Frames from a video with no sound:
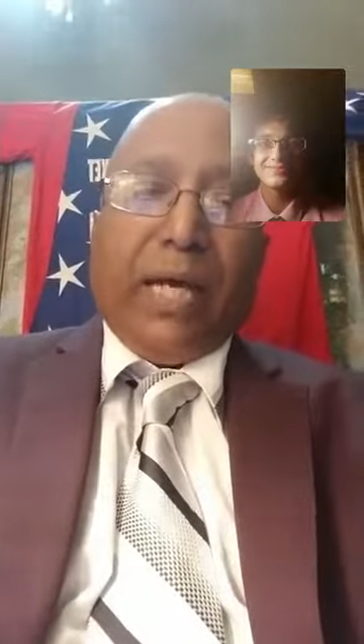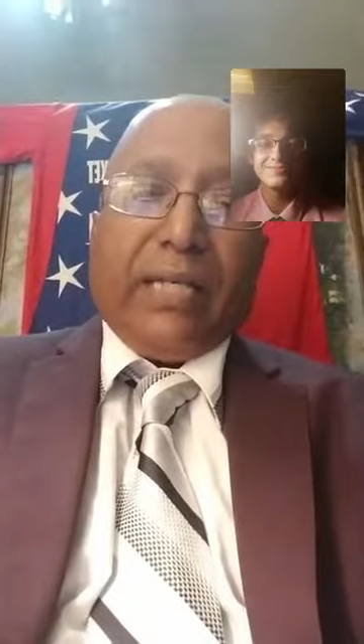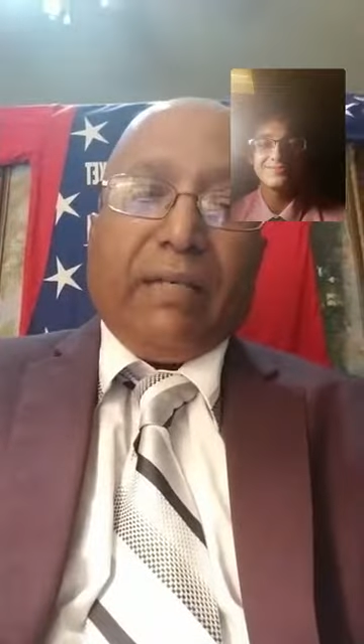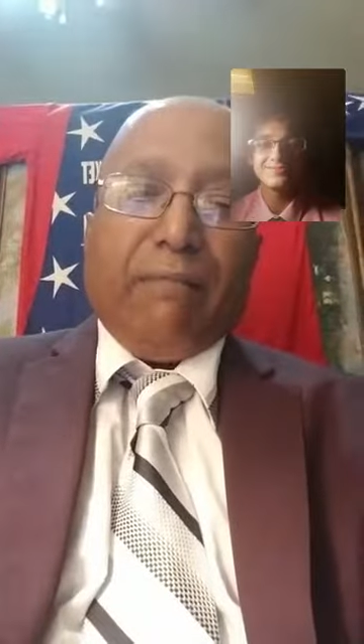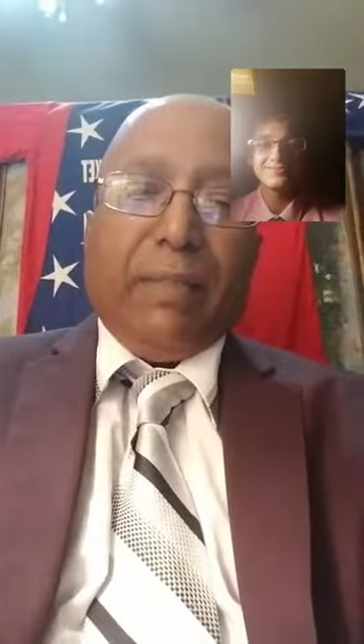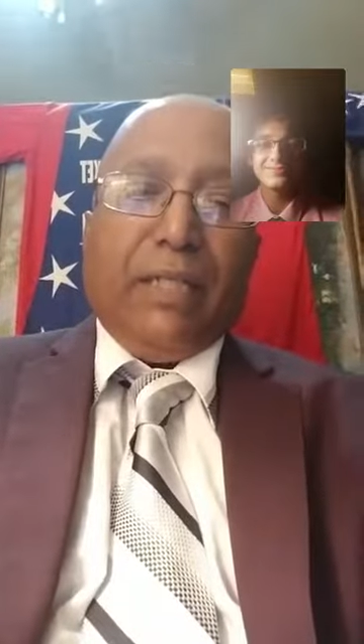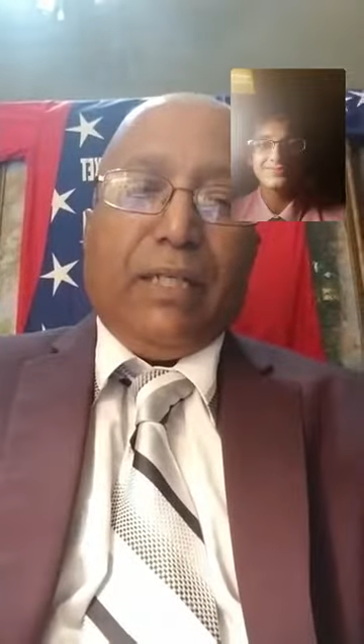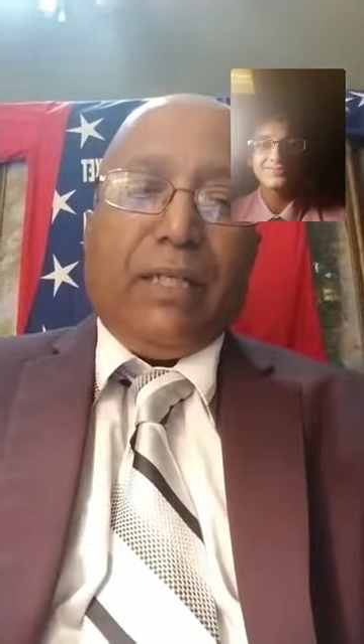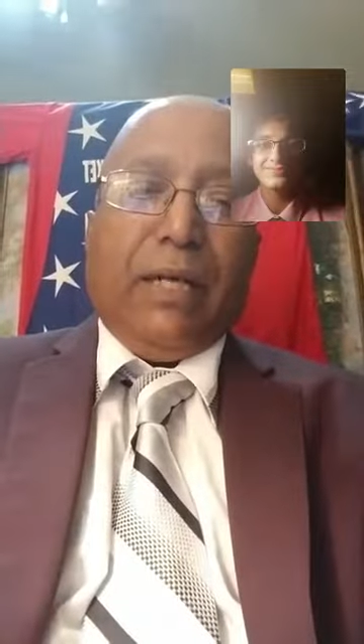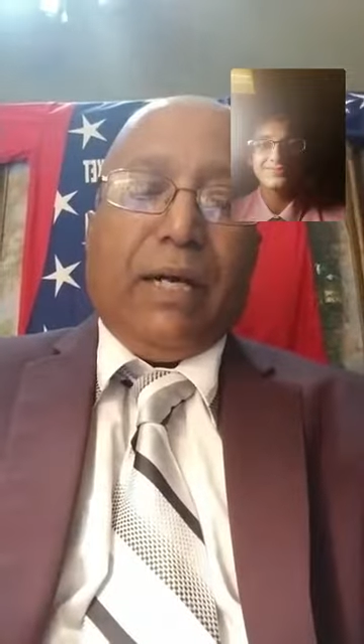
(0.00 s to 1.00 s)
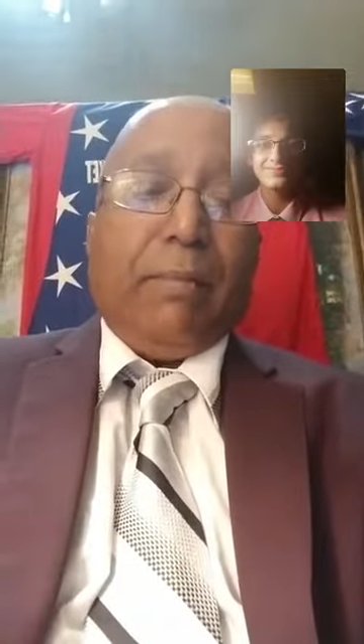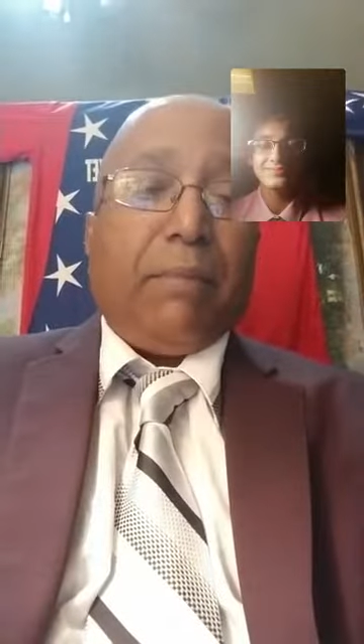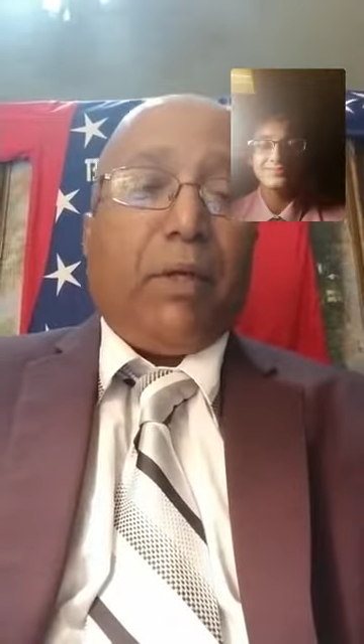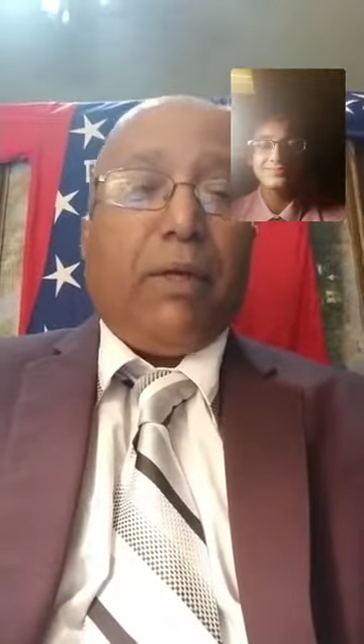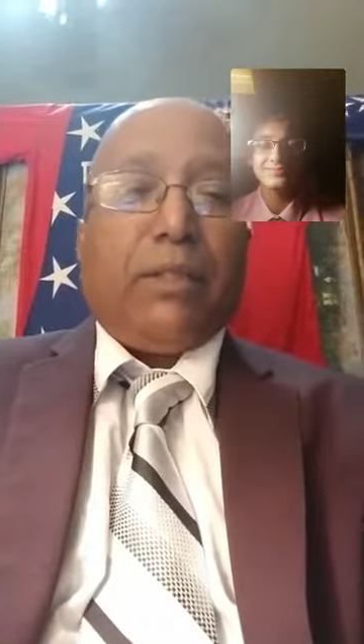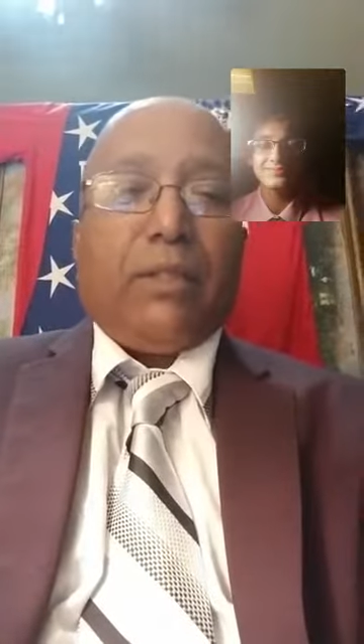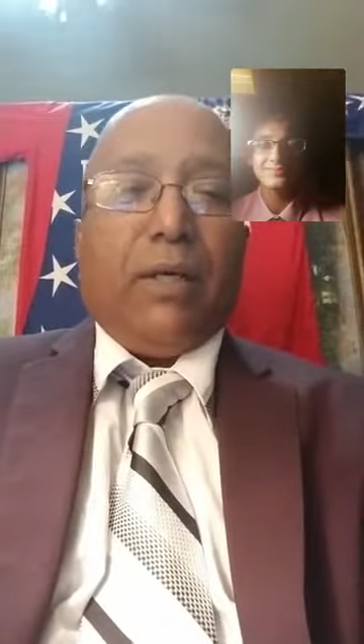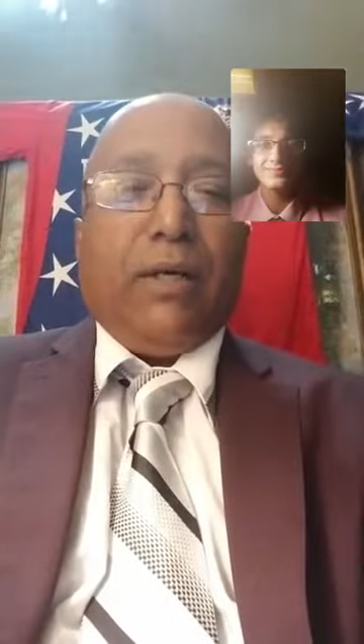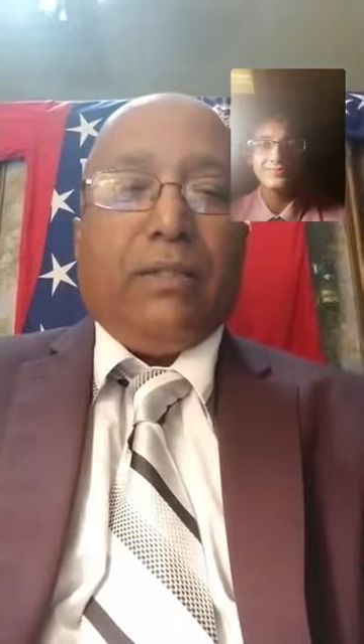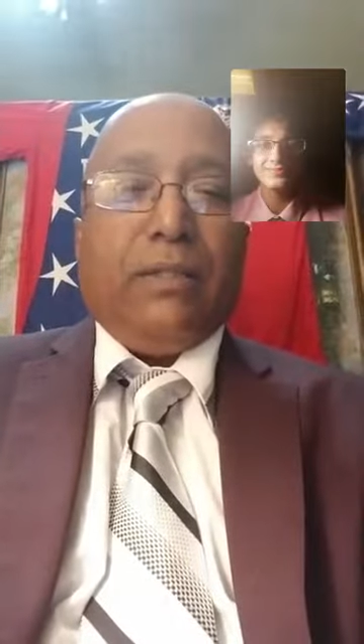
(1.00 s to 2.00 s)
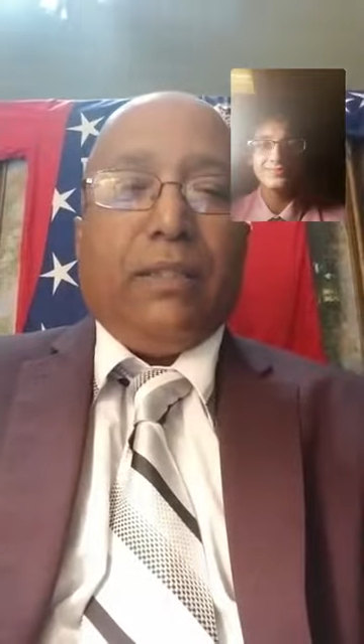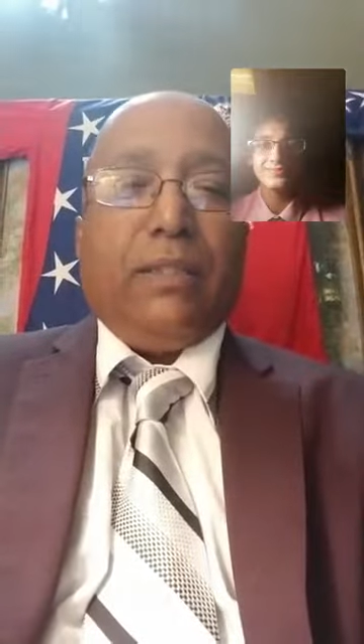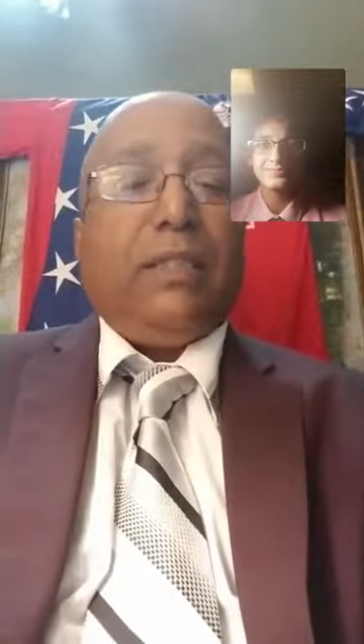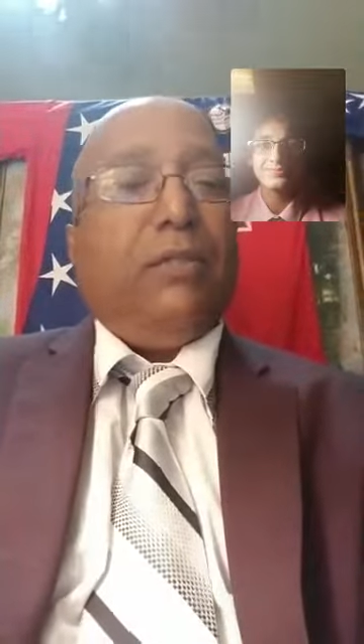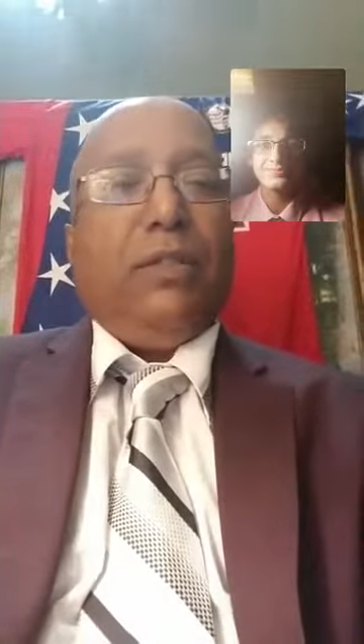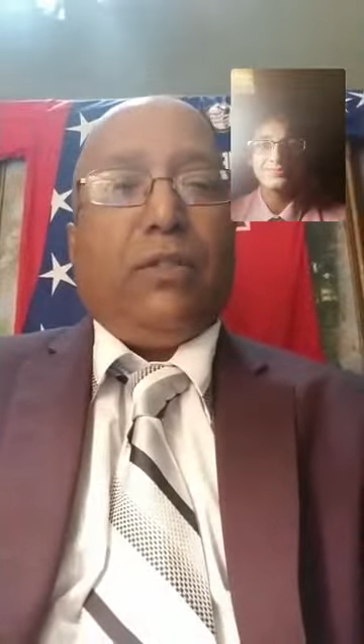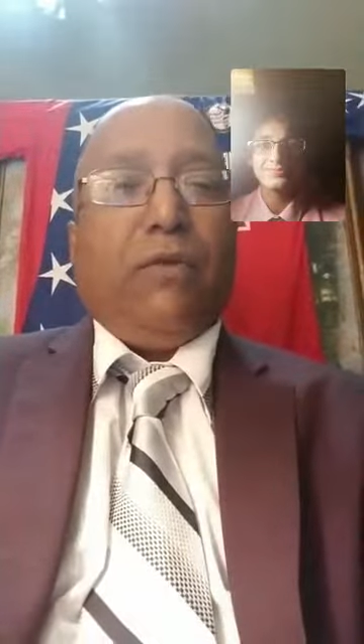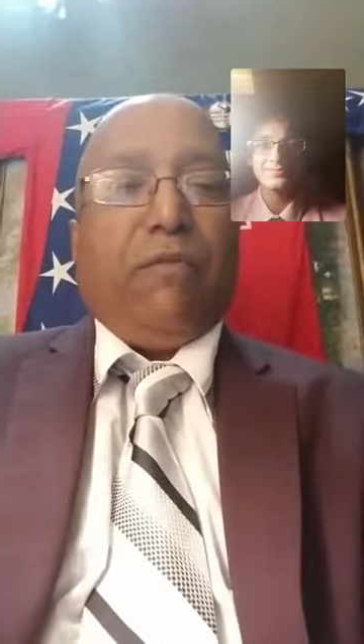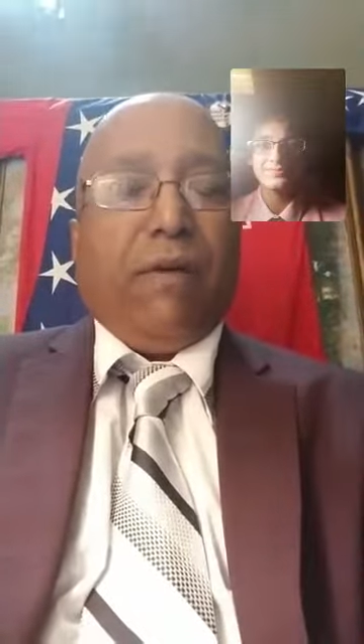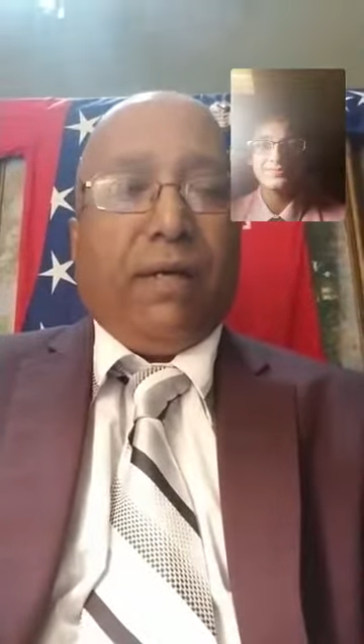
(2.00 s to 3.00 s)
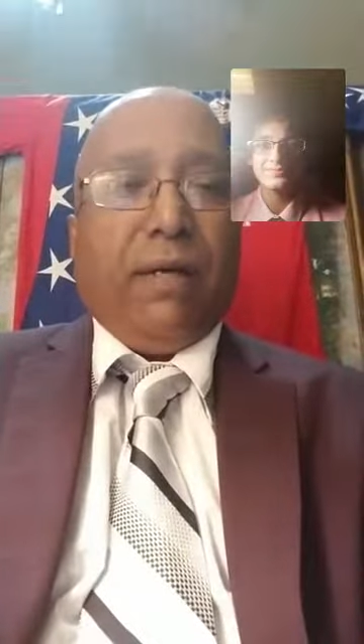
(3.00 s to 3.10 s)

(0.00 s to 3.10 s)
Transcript: give me your thoughts on the series so far,